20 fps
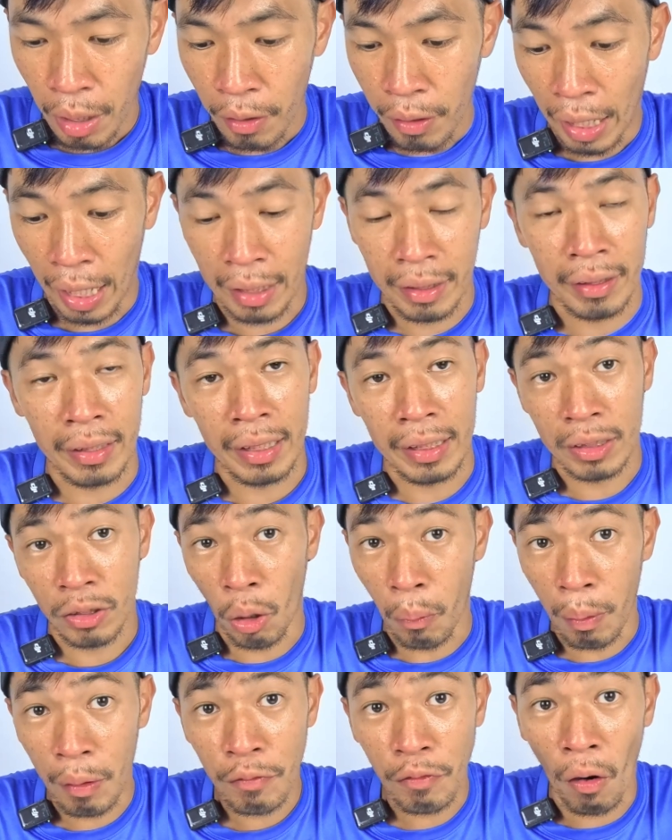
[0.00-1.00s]
and it's
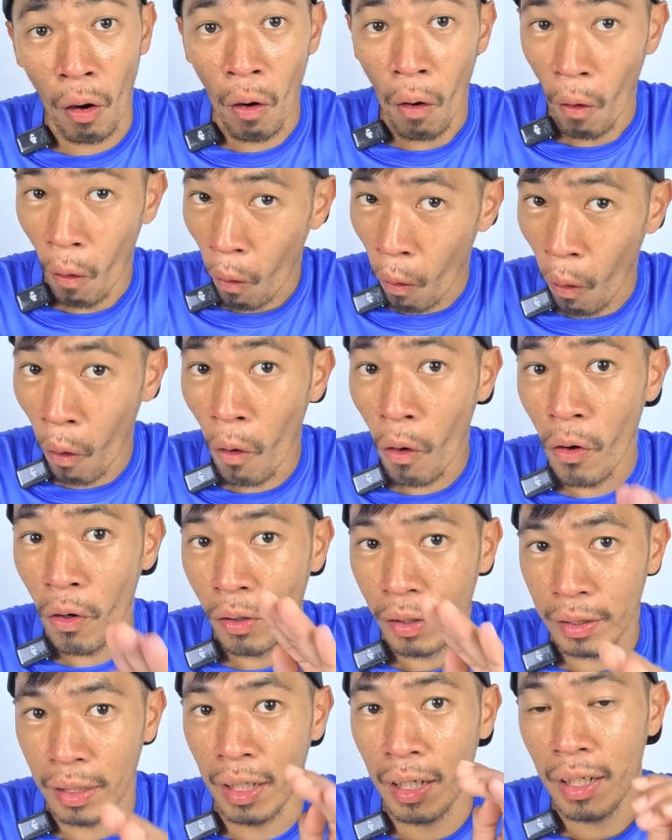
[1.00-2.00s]
open for
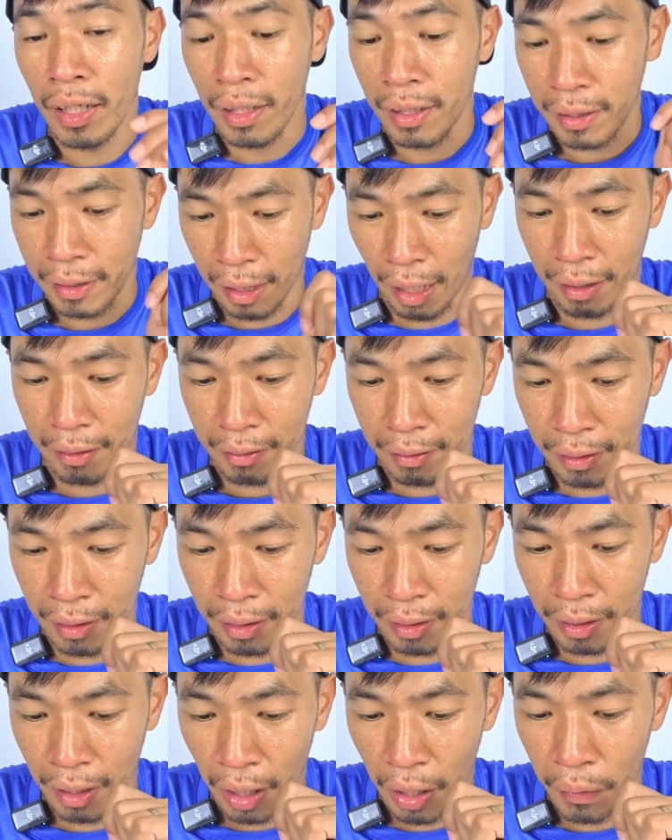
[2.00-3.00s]
all the
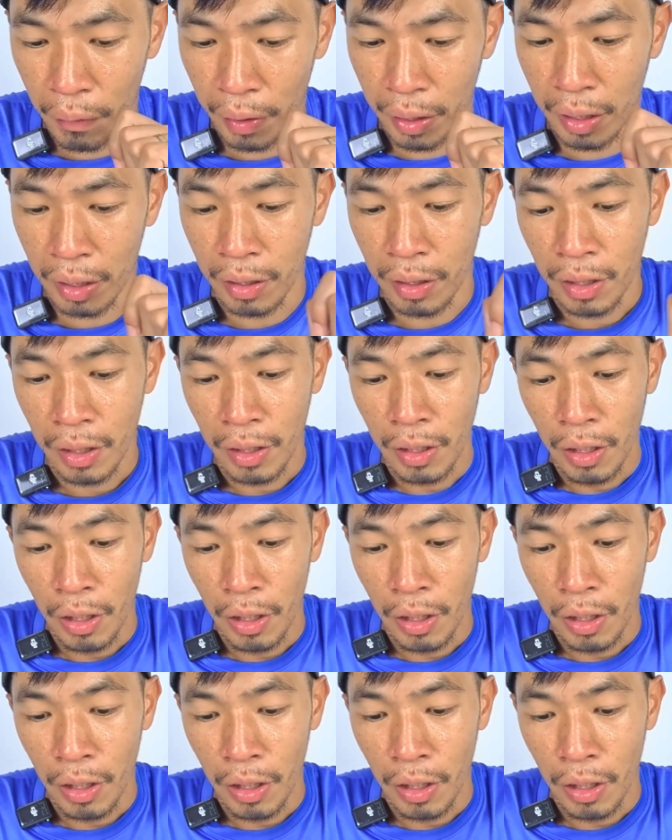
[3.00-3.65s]
category.